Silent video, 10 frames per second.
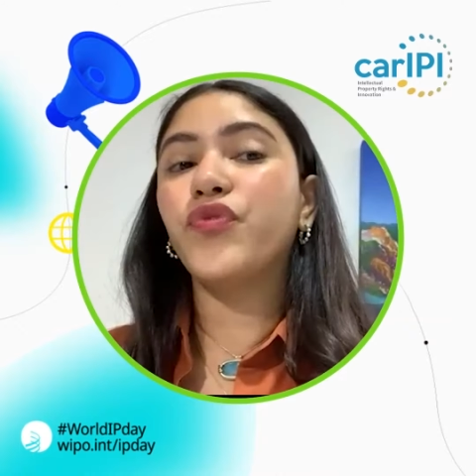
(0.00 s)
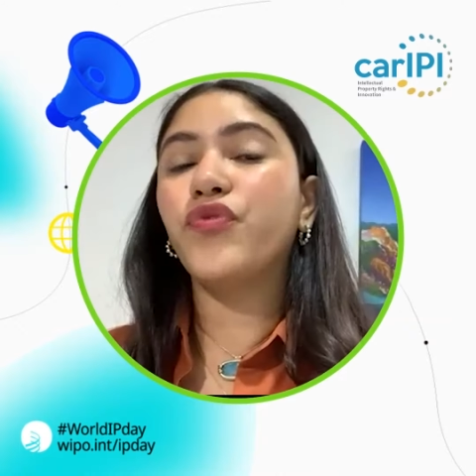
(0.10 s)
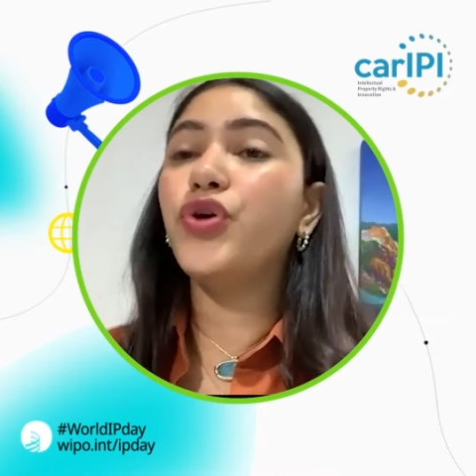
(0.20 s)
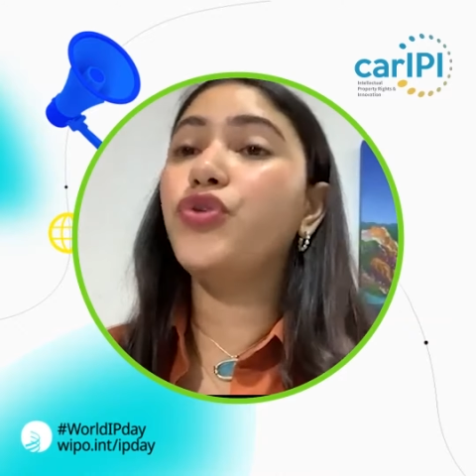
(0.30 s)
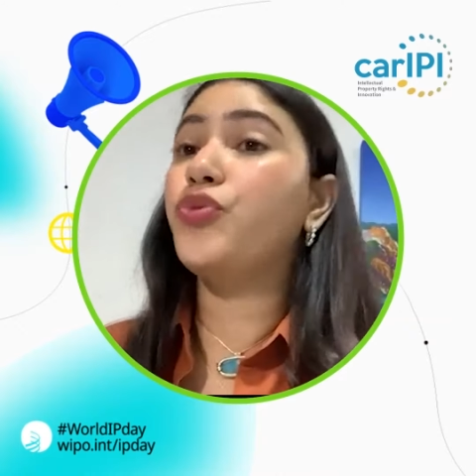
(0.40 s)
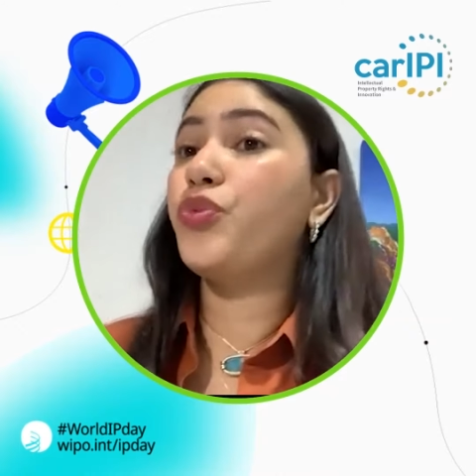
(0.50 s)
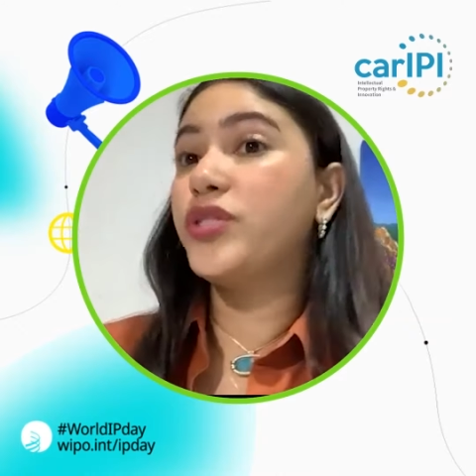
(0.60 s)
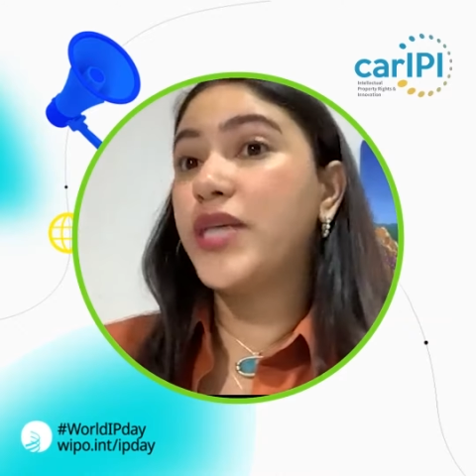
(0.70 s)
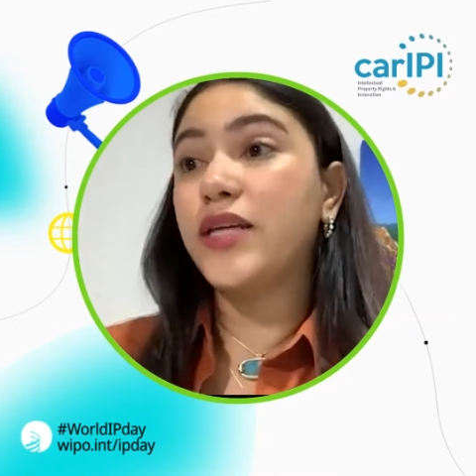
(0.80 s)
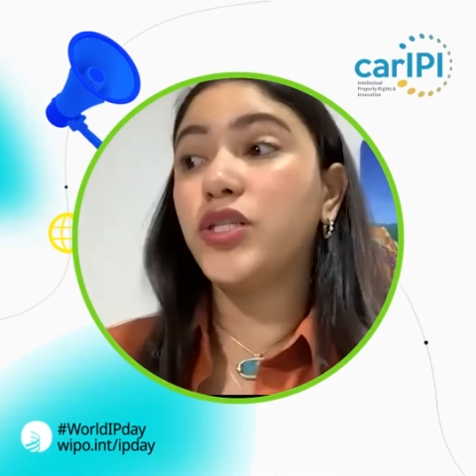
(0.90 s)
for you to
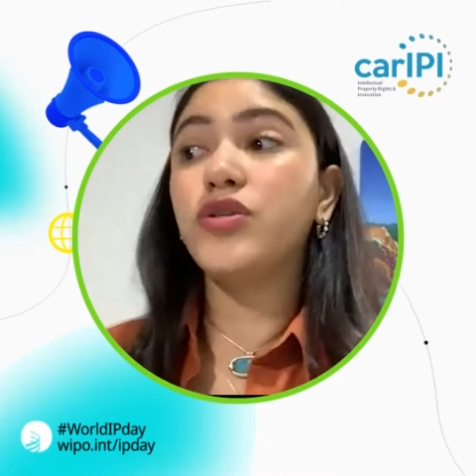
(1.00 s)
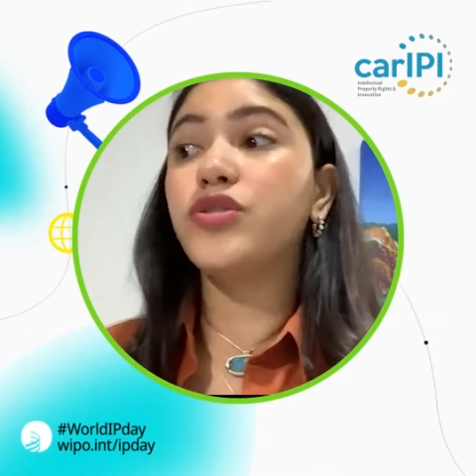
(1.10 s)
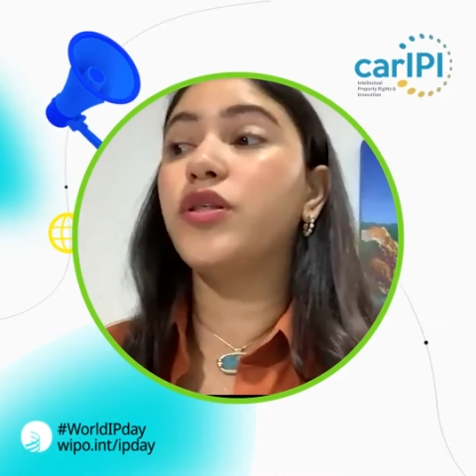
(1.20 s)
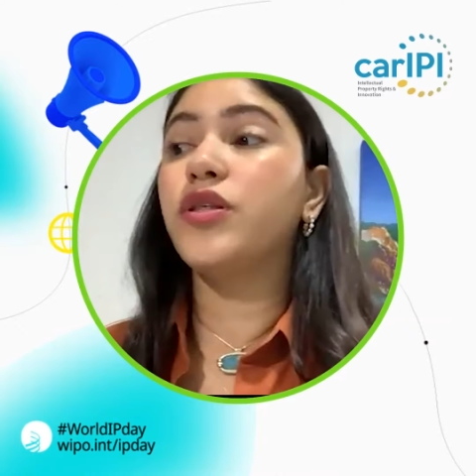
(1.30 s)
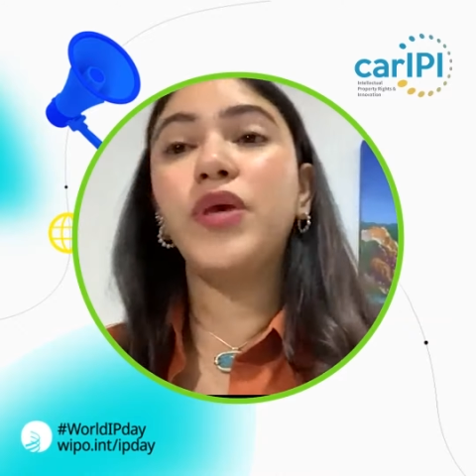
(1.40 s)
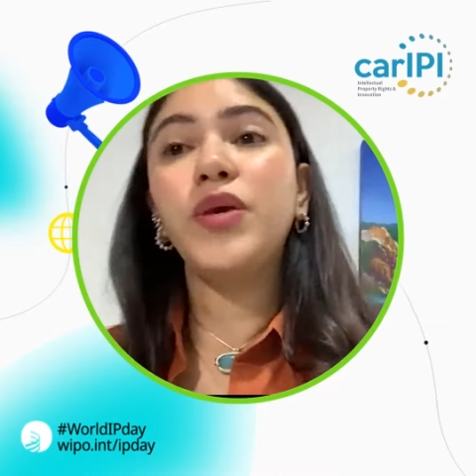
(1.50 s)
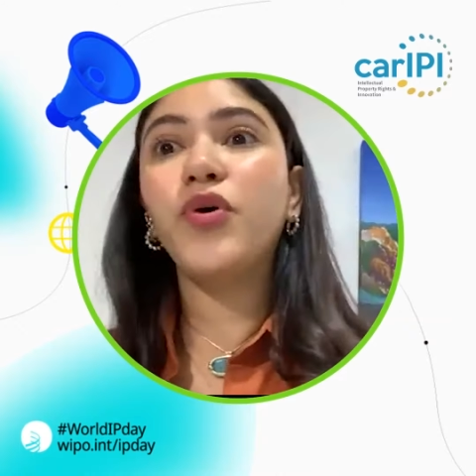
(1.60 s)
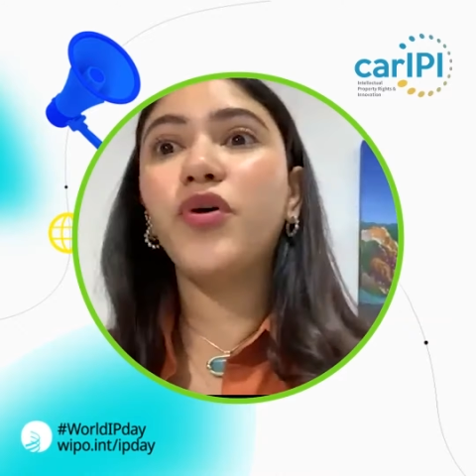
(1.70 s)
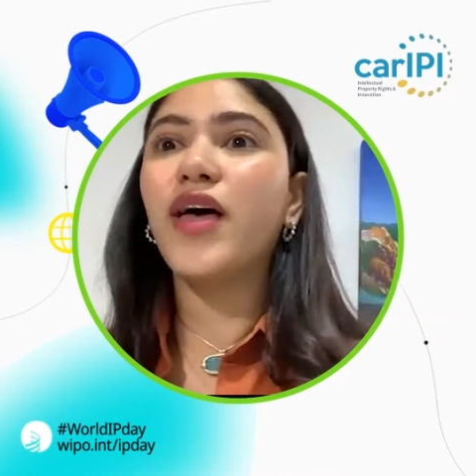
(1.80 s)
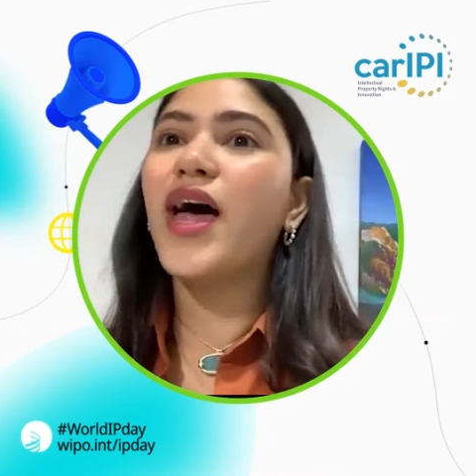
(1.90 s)
protect also the
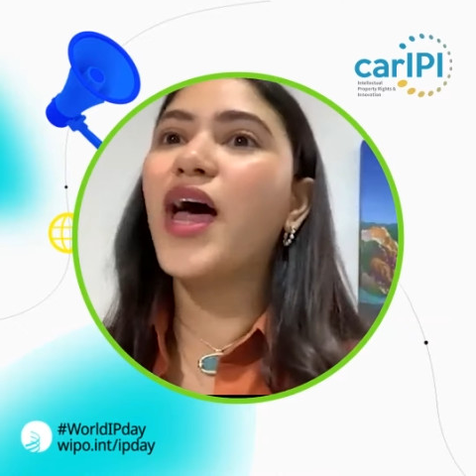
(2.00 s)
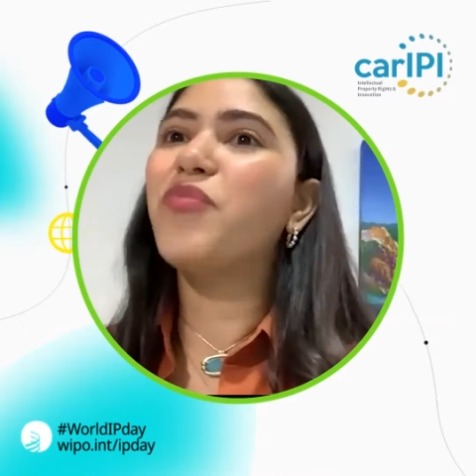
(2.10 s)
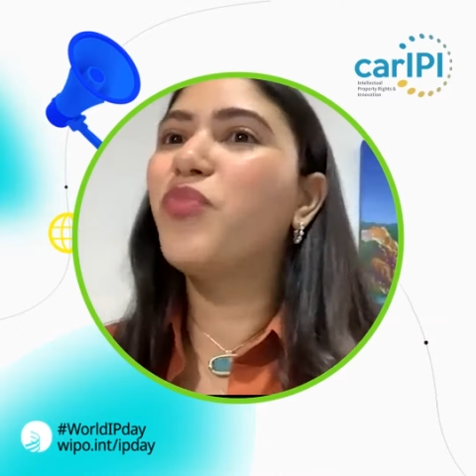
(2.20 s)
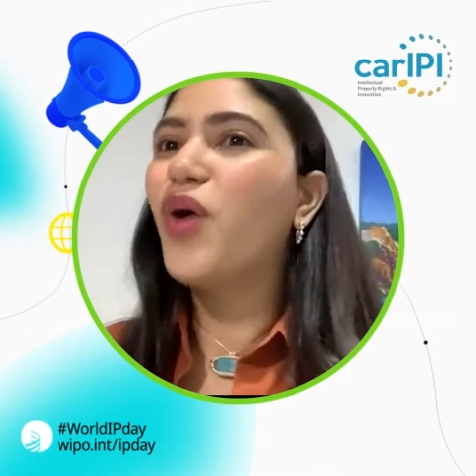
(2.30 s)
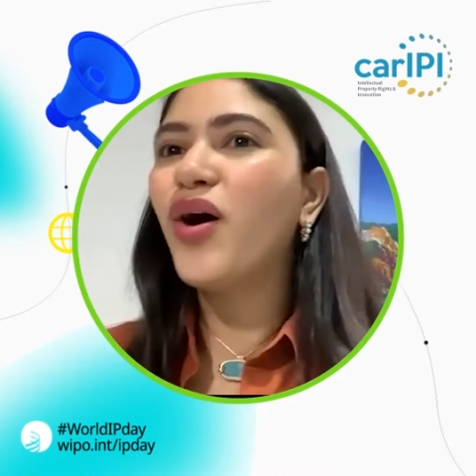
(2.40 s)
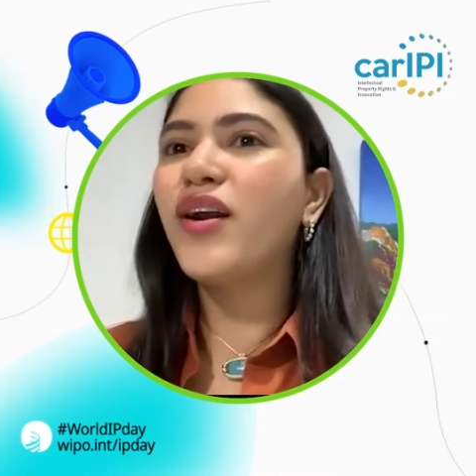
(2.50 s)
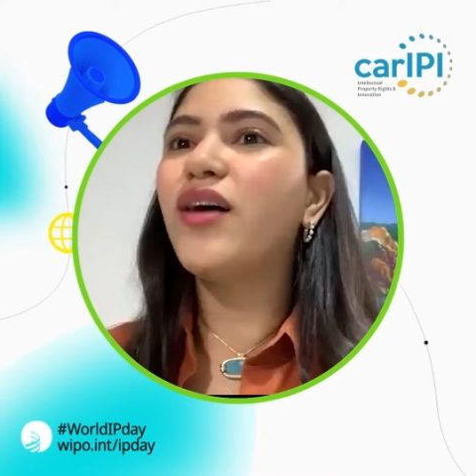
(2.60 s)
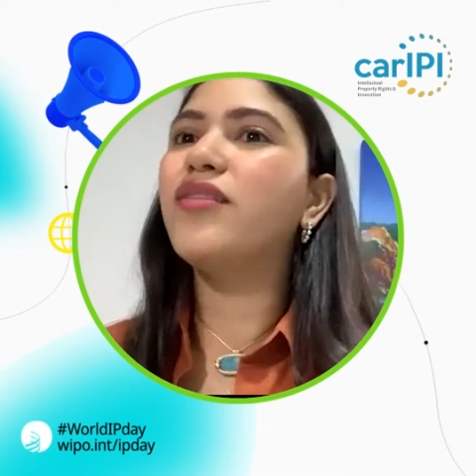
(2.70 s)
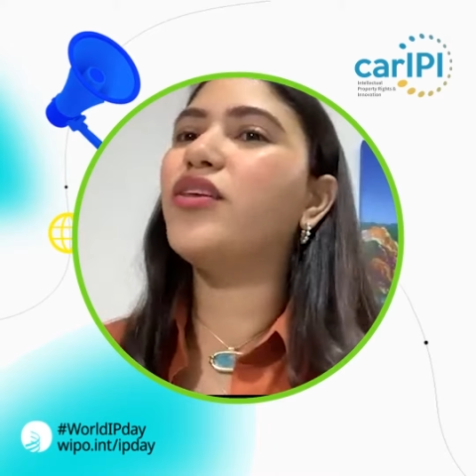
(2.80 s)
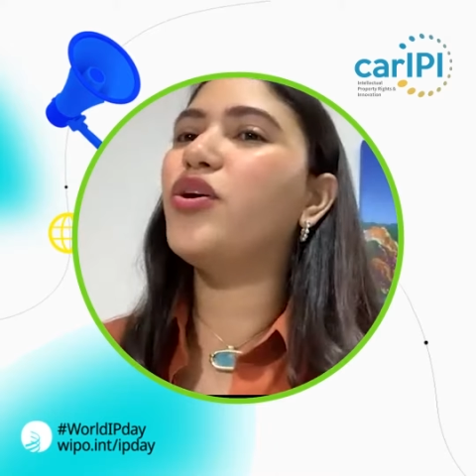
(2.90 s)
people that have bought
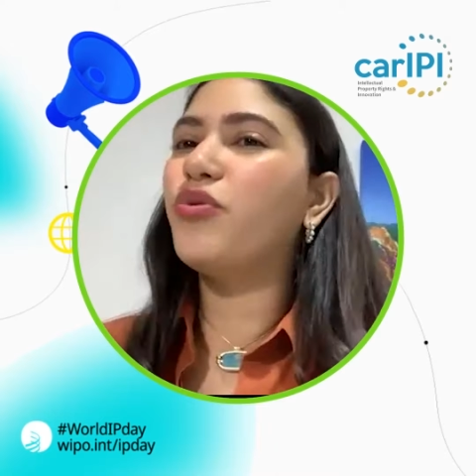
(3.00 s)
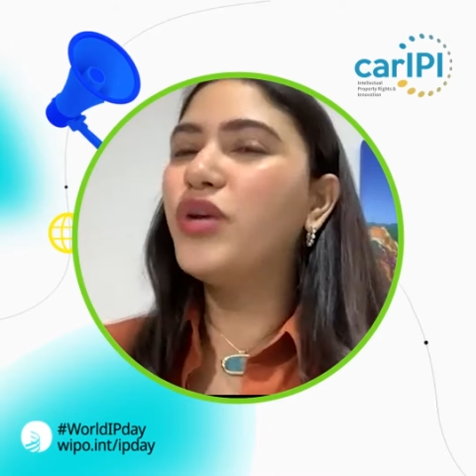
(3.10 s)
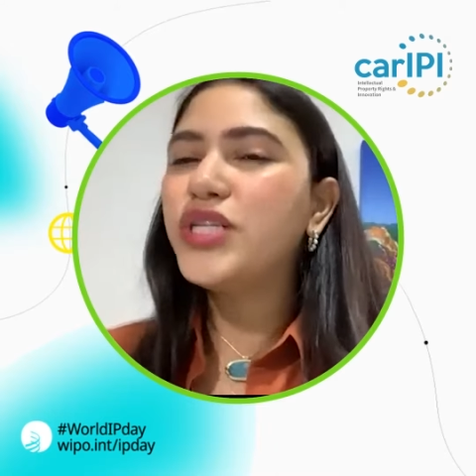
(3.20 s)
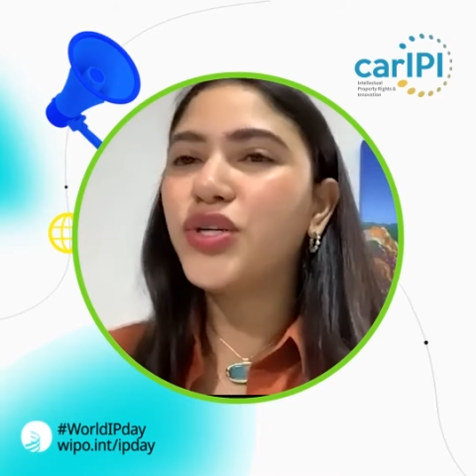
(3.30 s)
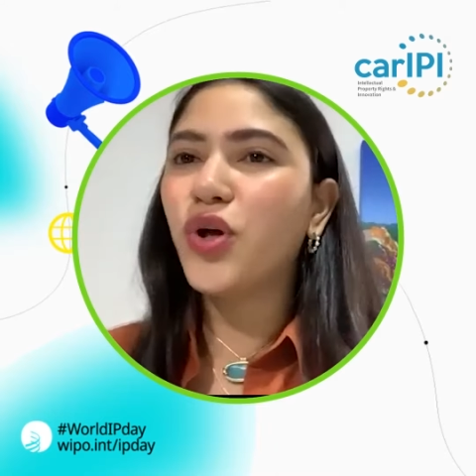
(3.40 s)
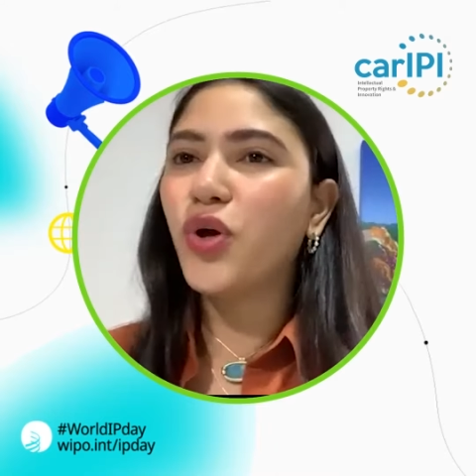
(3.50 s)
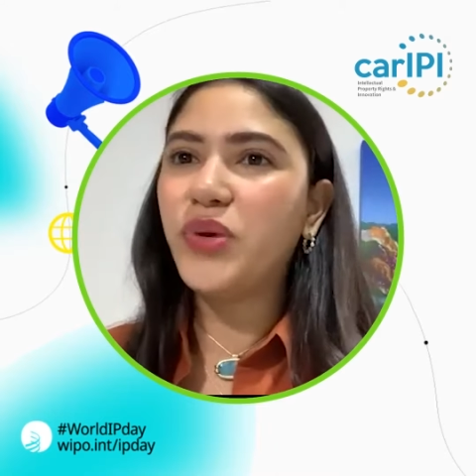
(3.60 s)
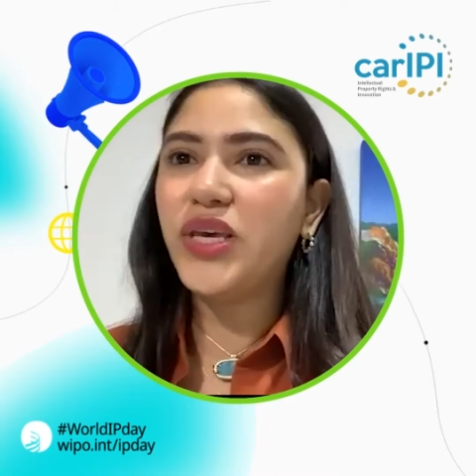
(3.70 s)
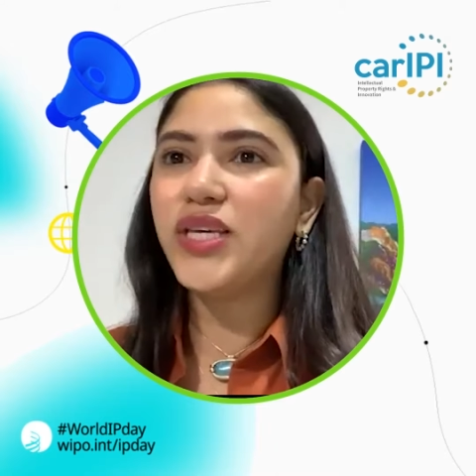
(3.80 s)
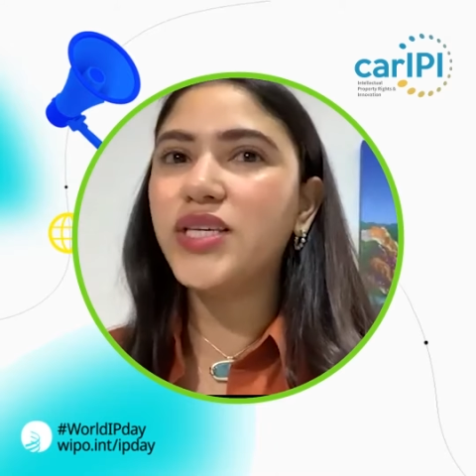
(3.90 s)
the original
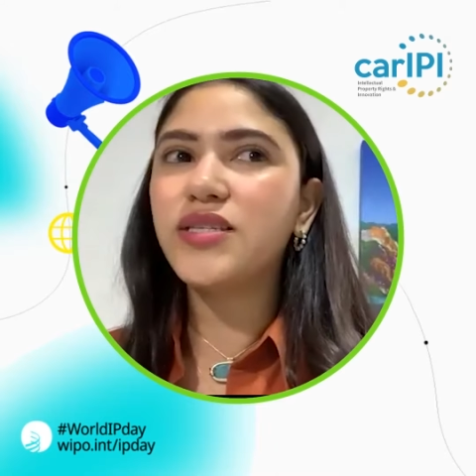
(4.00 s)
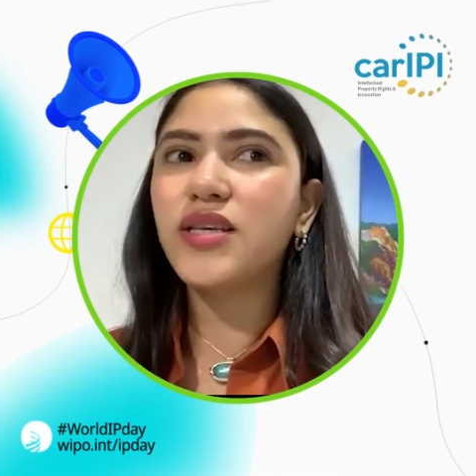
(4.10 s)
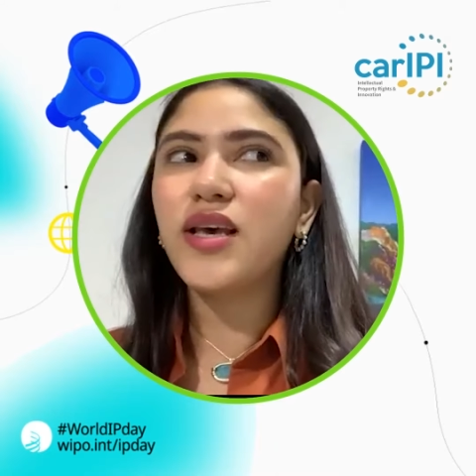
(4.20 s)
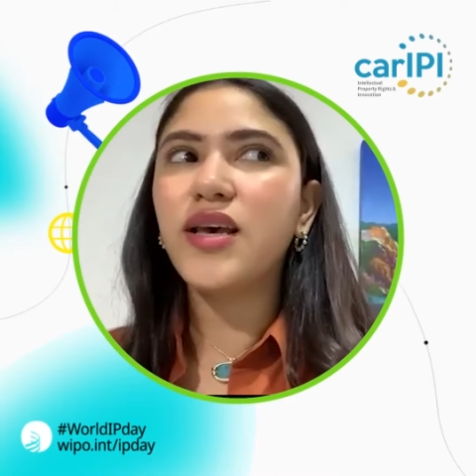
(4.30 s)
piece.